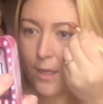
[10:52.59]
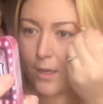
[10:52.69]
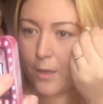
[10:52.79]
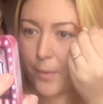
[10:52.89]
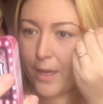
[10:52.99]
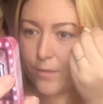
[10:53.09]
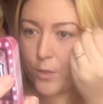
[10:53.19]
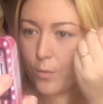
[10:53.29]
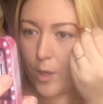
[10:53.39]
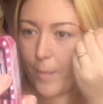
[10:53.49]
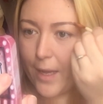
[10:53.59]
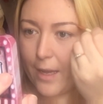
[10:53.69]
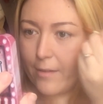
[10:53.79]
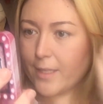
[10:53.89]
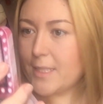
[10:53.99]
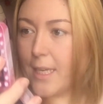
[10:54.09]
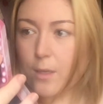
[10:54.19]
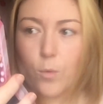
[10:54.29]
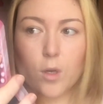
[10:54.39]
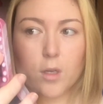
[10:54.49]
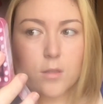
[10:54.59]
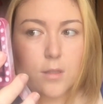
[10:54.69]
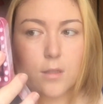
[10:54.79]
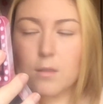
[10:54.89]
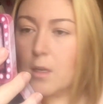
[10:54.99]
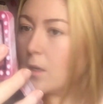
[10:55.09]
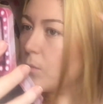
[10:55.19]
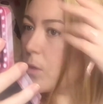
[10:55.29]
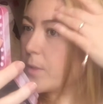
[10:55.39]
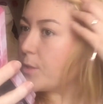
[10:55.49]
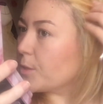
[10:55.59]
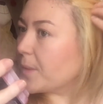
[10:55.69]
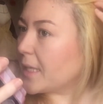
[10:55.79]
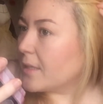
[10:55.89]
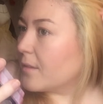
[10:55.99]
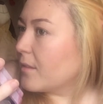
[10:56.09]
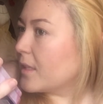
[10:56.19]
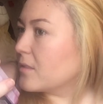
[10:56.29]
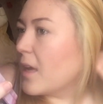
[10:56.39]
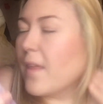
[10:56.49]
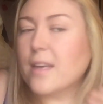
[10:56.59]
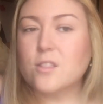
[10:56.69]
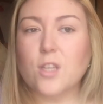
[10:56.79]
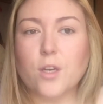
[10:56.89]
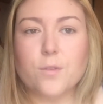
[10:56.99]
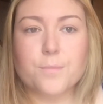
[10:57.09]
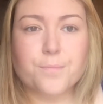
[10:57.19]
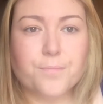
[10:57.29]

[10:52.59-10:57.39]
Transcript: like we have a talk about how our day was and what we're doing and things like that, so